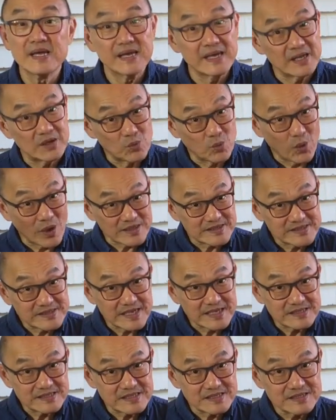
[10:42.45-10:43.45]
In one
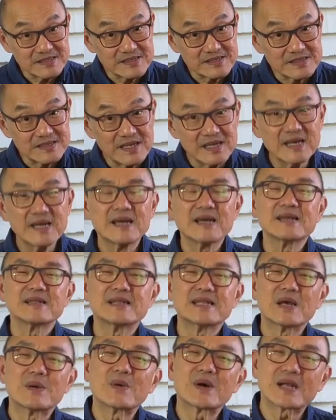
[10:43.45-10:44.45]
sentence,
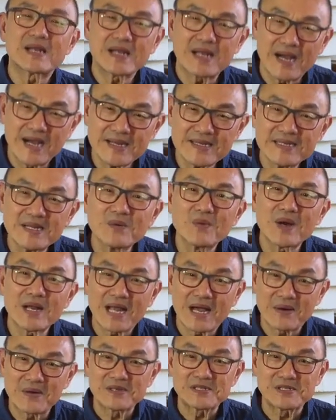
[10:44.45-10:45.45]
they were kind of what
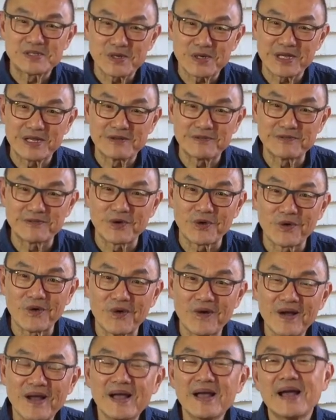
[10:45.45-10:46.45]
I was looking for,